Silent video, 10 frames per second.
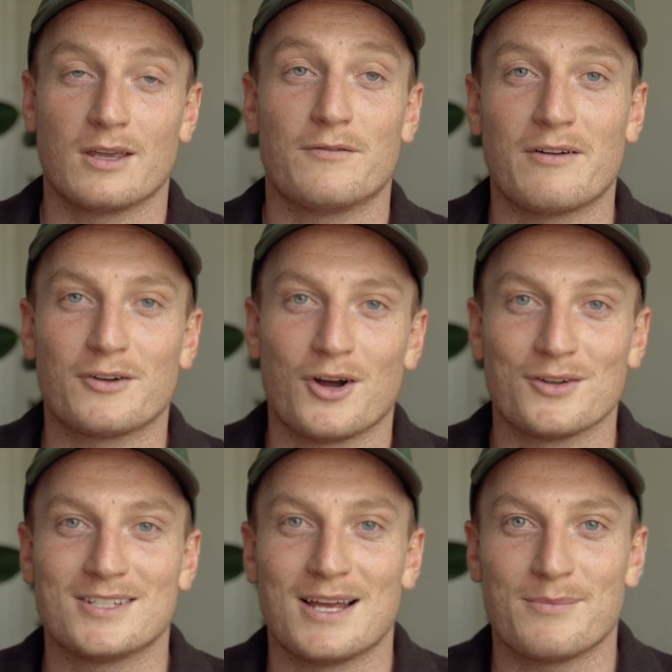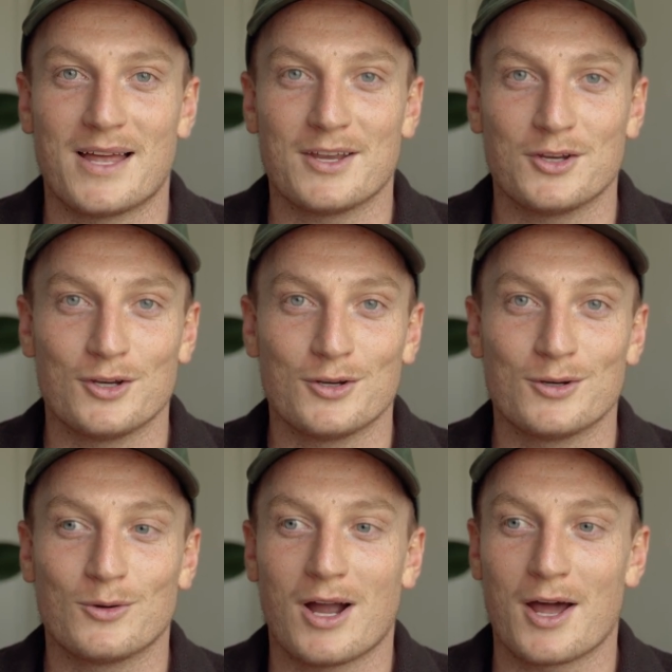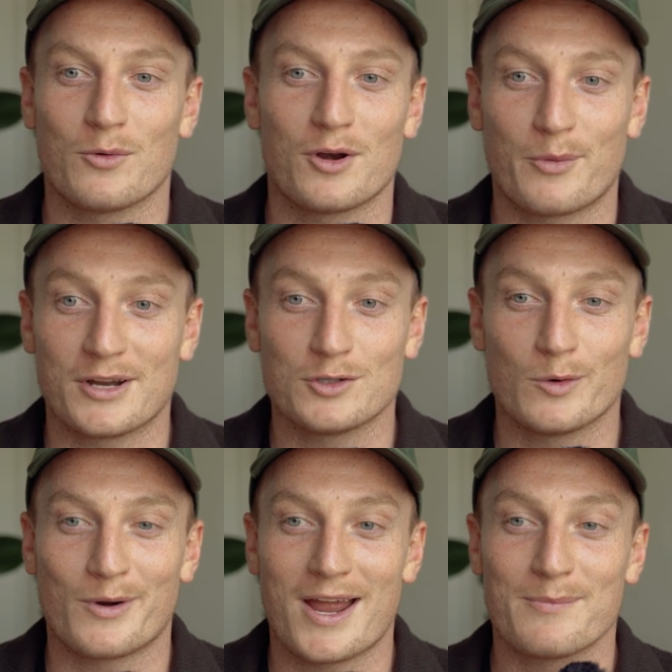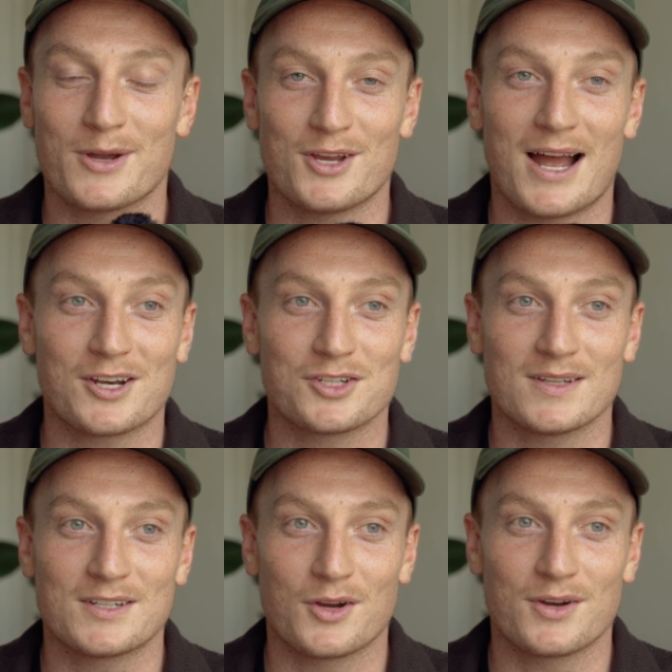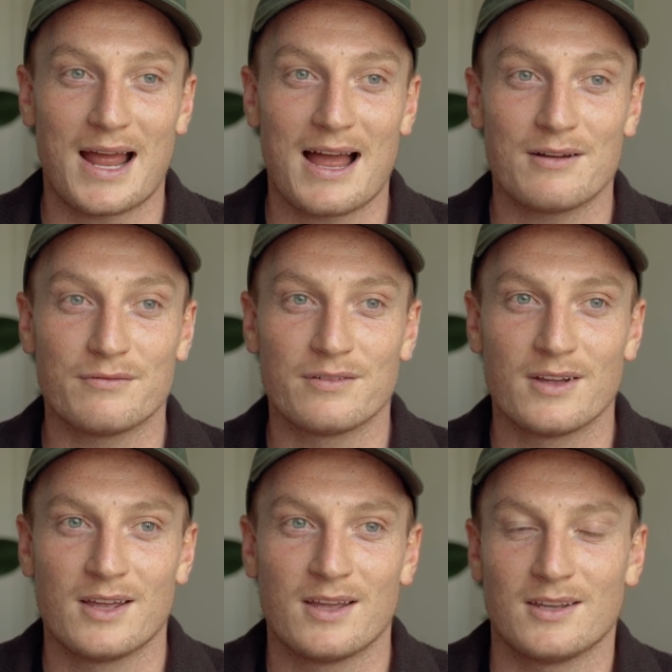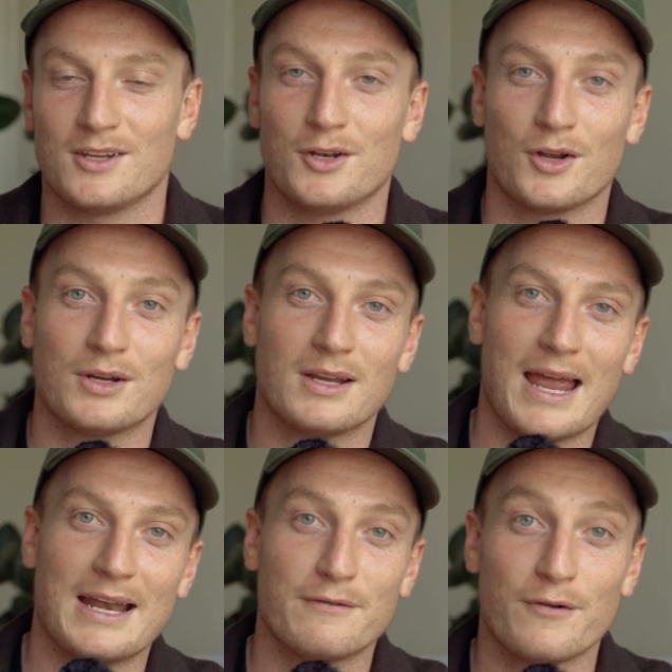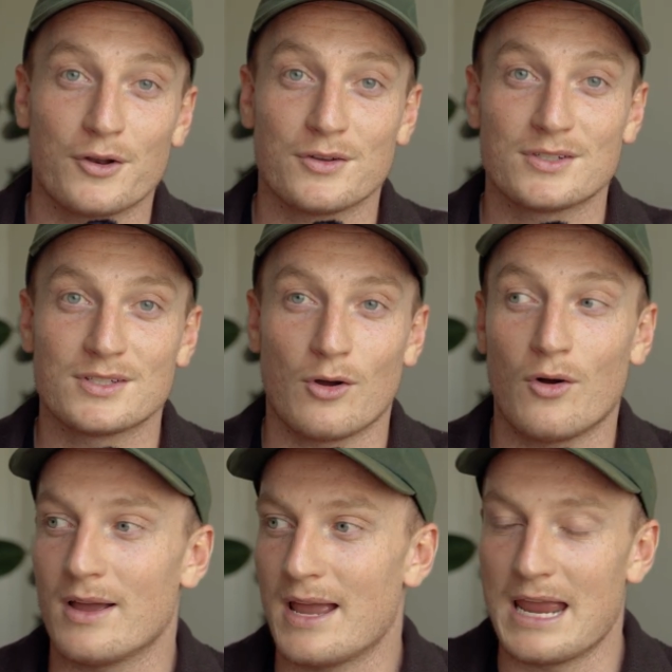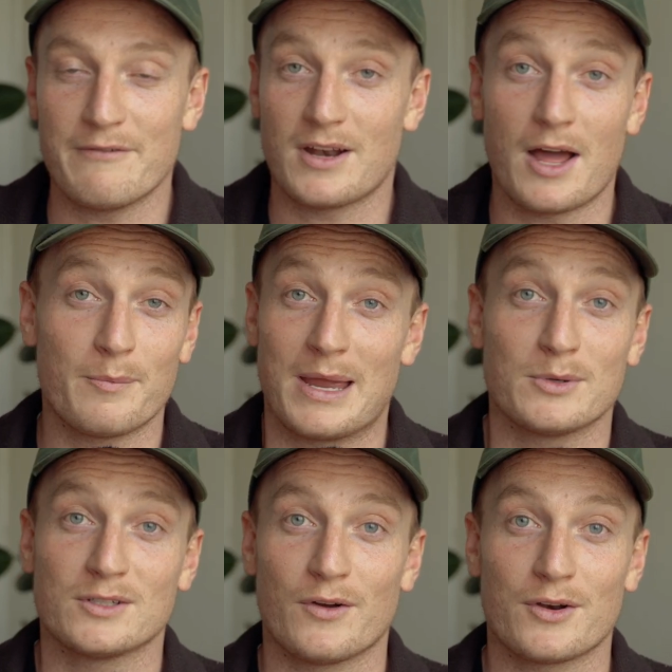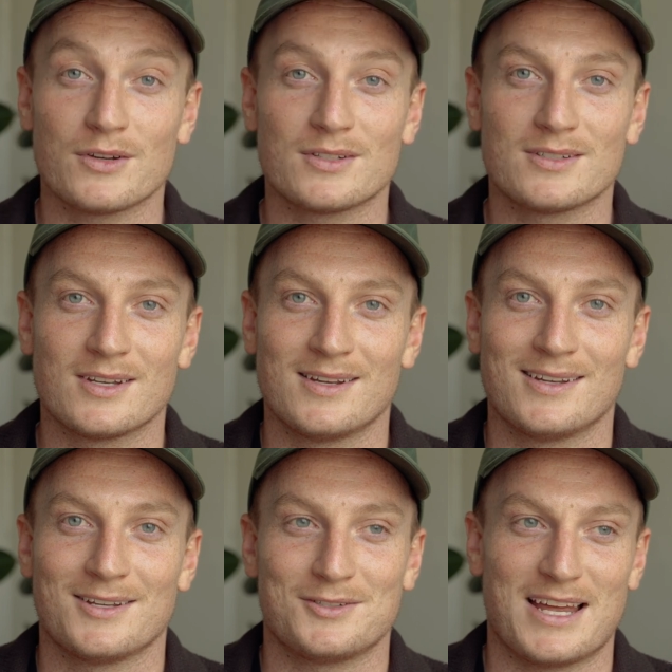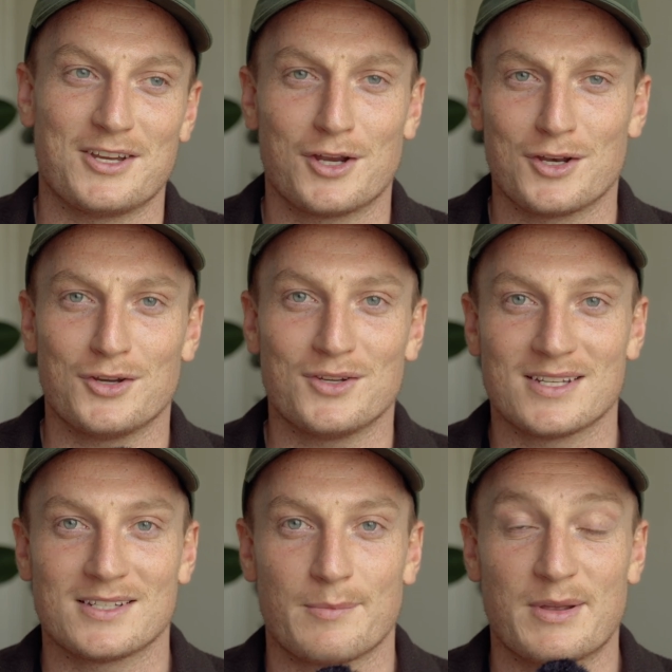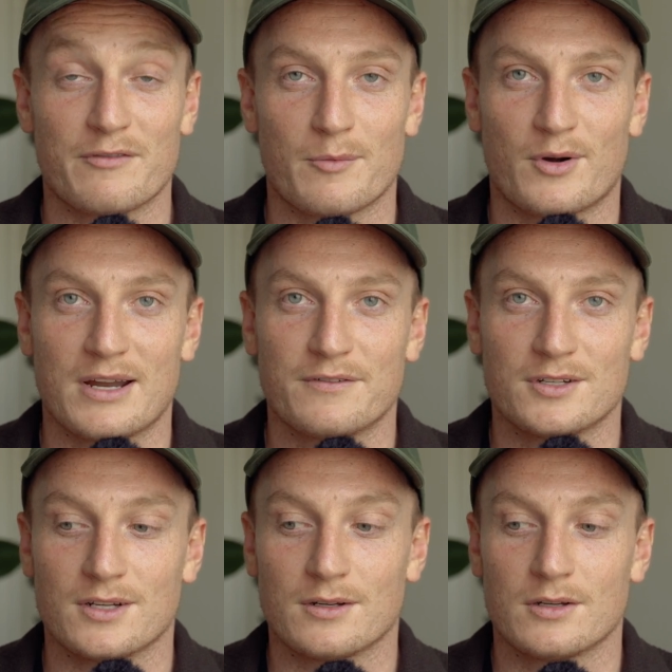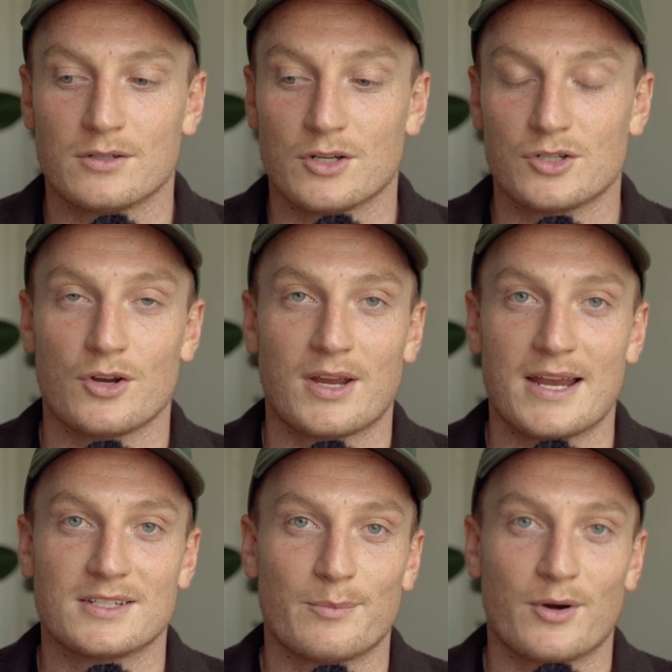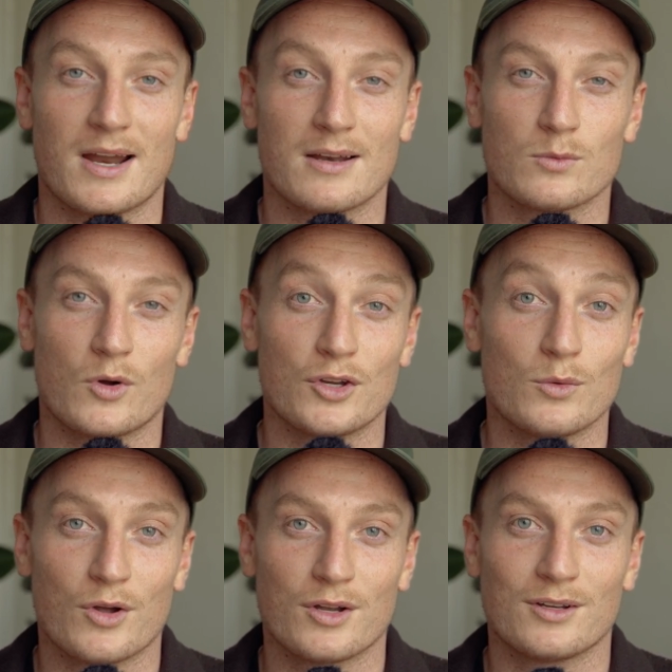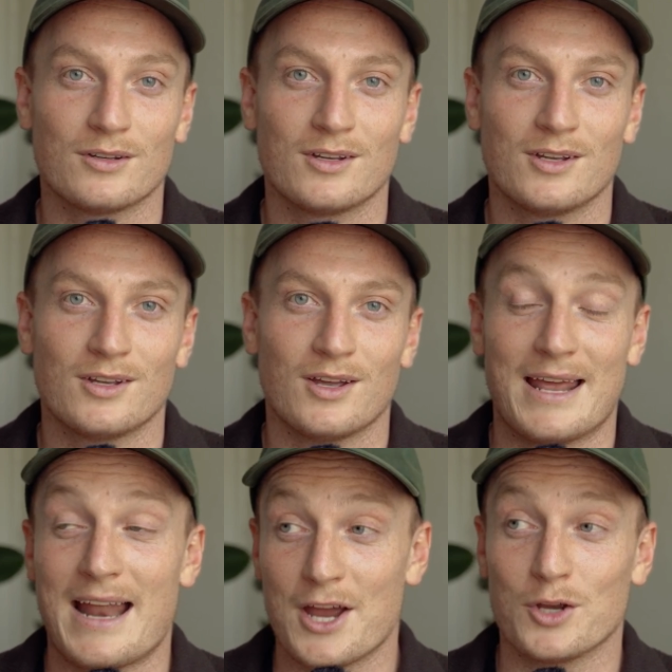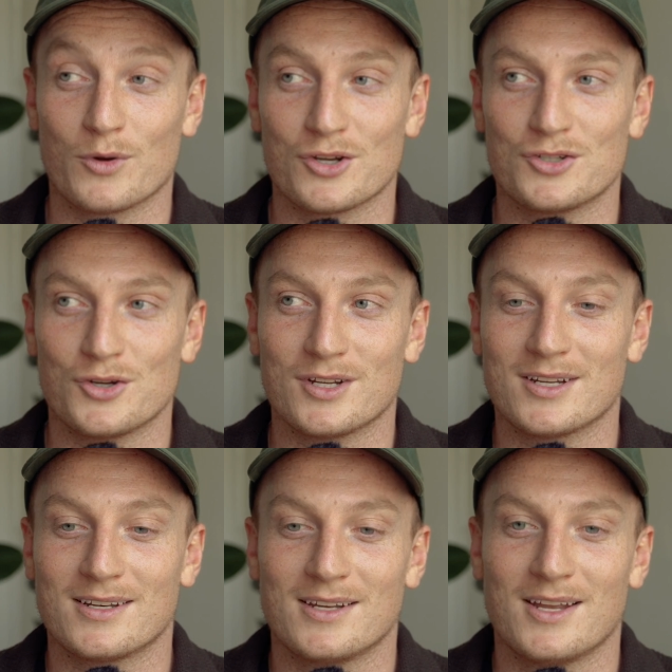If you have a concept that you kind of want to bring to a brand, but you actually don't have, any photos or even other people's photos that you can use as a bit of a brief to showcase a brand, what you want to and how you want to shoot it.